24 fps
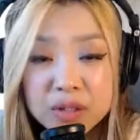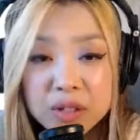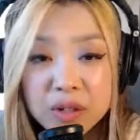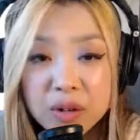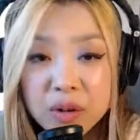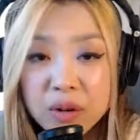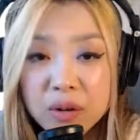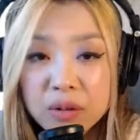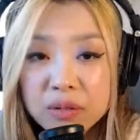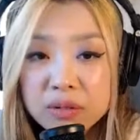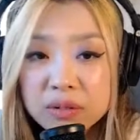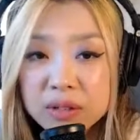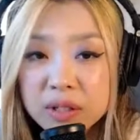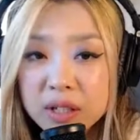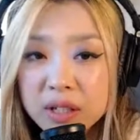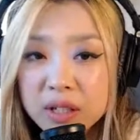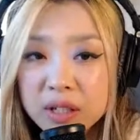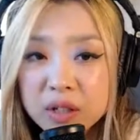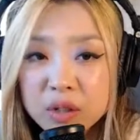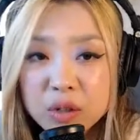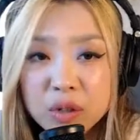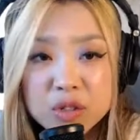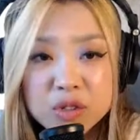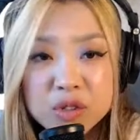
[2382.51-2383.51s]
You know,
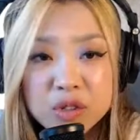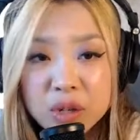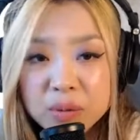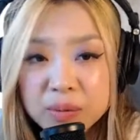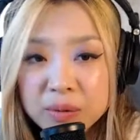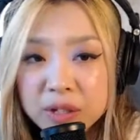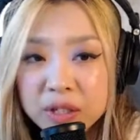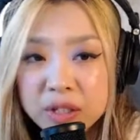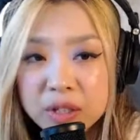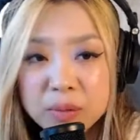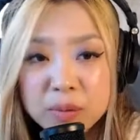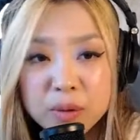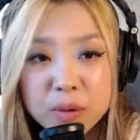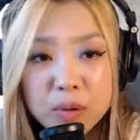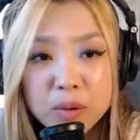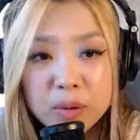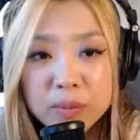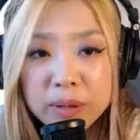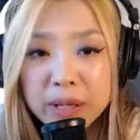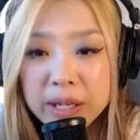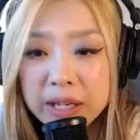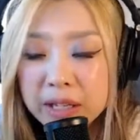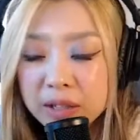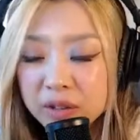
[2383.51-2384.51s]
your job interview
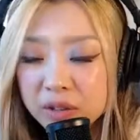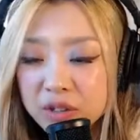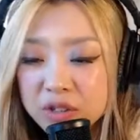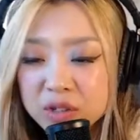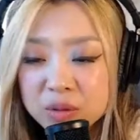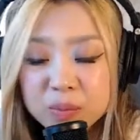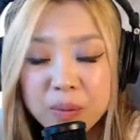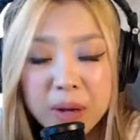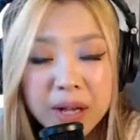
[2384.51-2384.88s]
will be English,